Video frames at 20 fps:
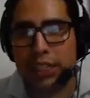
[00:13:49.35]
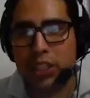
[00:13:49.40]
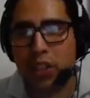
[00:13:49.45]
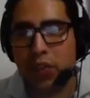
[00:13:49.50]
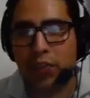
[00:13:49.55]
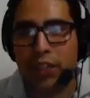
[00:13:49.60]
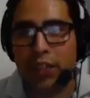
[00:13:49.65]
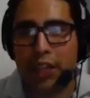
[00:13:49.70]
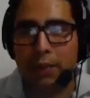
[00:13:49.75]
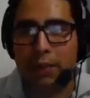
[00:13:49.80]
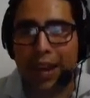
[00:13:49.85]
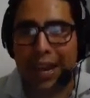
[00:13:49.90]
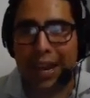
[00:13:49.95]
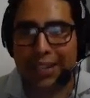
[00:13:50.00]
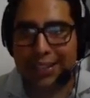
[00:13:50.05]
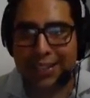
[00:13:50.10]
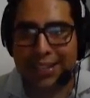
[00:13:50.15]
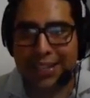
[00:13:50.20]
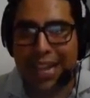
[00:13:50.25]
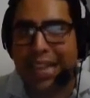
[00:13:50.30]
of them
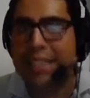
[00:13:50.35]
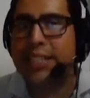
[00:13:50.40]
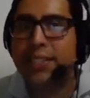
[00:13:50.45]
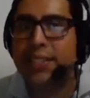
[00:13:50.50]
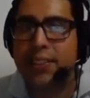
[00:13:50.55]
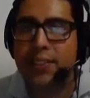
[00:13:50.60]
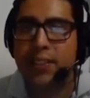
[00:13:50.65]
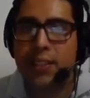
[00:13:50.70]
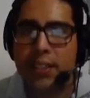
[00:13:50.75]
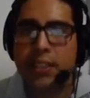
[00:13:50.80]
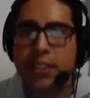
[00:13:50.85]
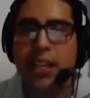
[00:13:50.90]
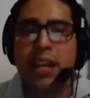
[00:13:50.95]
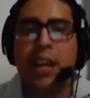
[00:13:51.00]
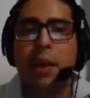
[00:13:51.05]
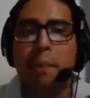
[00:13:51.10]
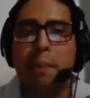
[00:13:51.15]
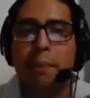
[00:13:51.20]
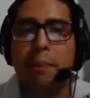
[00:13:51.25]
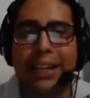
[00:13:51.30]
as tests,
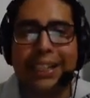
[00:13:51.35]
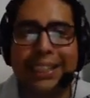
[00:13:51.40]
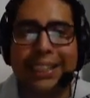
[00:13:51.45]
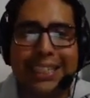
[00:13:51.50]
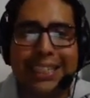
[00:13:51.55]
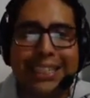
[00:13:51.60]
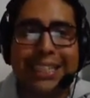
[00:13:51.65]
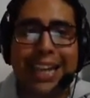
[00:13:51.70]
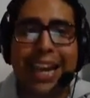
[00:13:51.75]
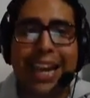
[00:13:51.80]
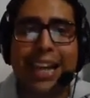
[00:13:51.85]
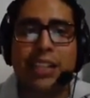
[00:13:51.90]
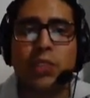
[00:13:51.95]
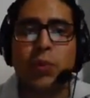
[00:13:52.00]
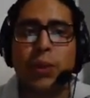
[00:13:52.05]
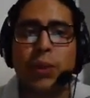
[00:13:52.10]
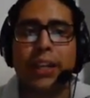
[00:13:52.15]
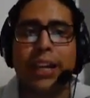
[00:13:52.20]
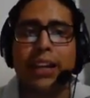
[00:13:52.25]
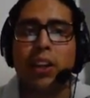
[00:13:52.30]
but in this case,
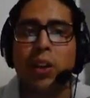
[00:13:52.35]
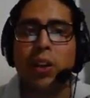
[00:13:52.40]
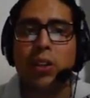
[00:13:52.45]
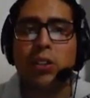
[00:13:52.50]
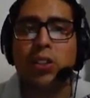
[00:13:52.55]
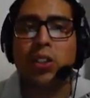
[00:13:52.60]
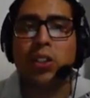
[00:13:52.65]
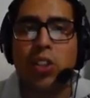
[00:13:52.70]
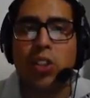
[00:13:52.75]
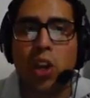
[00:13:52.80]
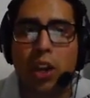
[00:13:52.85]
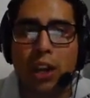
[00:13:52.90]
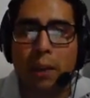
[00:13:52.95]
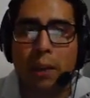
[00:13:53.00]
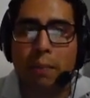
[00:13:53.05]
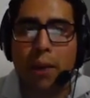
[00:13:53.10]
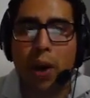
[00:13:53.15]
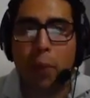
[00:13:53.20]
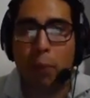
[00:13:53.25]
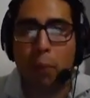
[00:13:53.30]
we can also talk
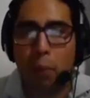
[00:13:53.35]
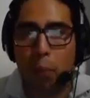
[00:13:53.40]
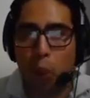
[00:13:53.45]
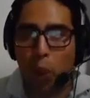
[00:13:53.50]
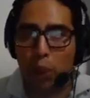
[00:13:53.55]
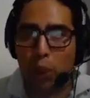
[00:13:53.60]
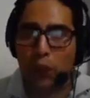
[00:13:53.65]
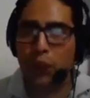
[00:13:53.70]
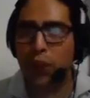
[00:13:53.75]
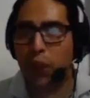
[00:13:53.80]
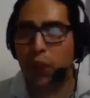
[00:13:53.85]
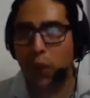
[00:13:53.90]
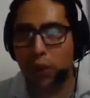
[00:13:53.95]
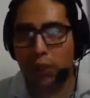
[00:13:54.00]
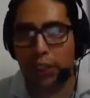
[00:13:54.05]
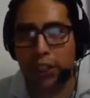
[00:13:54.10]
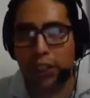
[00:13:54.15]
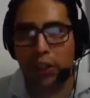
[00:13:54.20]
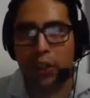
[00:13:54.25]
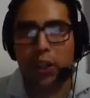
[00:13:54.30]
about
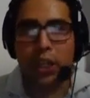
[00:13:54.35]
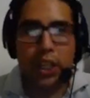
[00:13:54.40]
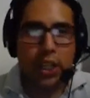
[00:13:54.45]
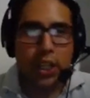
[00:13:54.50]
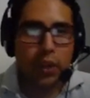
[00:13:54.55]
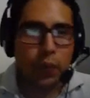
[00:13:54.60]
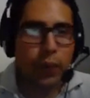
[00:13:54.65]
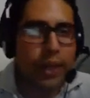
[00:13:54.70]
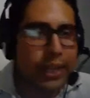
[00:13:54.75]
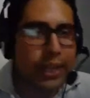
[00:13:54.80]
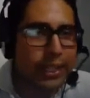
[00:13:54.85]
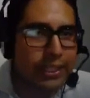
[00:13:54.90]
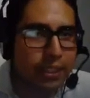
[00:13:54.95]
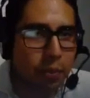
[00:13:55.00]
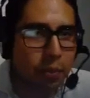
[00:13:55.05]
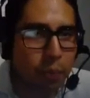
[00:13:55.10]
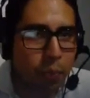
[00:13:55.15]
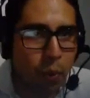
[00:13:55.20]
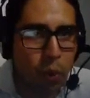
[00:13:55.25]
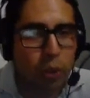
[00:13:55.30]
portfolio. What is a
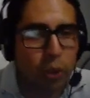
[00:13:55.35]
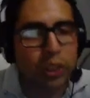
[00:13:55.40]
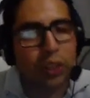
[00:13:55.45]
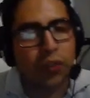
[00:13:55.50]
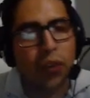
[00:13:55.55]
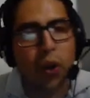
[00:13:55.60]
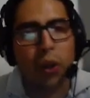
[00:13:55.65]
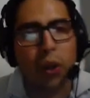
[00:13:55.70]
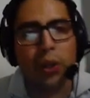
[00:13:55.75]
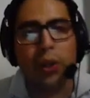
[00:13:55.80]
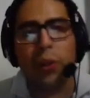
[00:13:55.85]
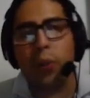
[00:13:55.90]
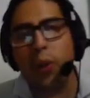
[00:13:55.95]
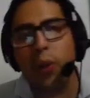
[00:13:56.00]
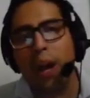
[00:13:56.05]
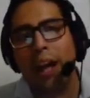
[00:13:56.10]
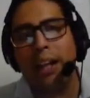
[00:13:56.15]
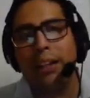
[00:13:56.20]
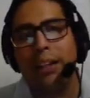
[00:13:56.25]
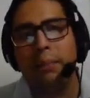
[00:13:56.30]
portfolio?
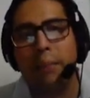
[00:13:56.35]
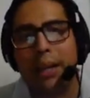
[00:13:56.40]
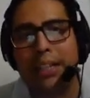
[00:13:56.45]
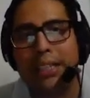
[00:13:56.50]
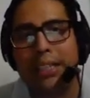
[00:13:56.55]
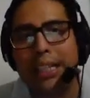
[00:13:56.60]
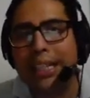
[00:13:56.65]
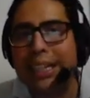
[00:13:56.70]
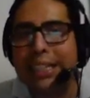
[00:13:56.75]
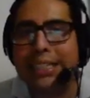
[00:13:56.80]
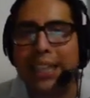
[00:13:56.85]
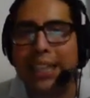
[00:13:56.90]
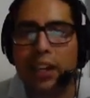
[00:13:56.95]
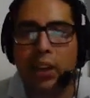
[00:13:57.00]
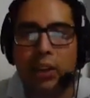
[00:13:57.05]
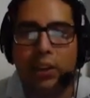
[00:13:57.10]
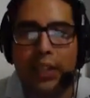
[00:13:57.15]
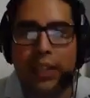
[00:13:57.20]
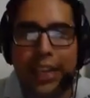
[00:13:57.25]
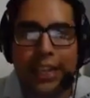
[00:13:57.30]
Well, basically, it's a
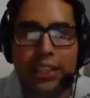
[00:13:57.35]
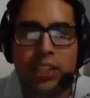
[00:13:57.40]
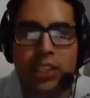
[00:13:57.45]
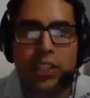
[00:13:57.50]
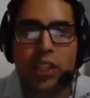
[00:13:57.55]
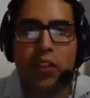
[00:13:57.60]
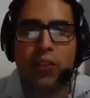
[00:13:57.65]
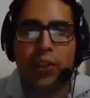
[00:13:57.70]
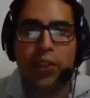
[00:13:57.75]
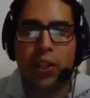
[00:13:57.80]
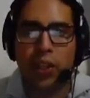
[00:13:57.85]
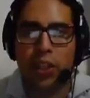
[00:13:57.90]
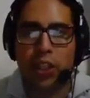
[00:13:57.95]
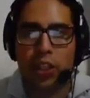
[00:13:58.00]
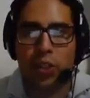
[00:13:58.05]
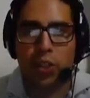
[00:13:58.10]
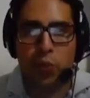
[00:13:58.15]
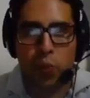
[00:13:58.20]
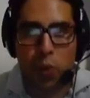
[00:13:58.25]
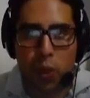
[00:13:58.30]
collection of
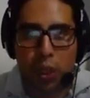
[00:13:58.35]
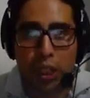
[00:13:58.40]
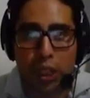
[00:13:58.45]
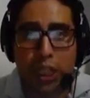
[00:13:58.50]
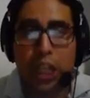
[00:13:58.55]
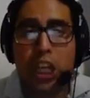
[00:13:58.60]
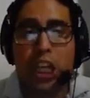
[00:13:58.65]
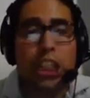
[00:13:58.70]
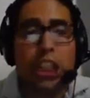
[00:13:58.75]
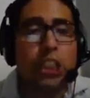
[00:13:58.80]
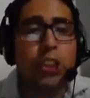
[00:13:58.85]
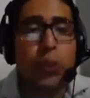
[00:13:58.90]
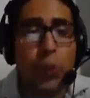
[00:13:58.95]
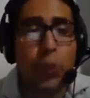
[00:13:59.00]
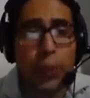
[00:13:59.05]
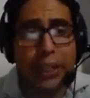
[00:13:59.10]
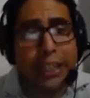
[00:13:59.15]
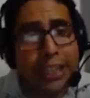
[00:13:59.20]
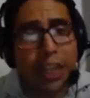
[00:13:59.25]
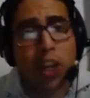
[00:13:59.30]
learners' work
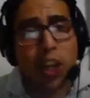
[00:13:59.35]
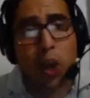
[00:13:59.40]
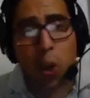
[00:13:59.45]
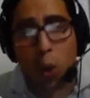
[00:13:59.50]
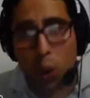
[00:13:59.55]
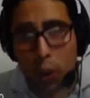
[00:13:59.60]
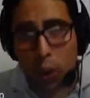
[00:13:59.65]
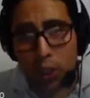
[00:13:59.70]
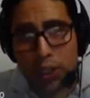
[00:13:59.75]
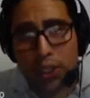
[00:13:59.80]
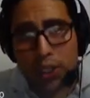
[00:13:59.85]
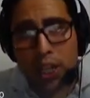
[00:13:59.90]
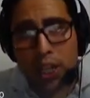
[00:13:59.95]
during the course,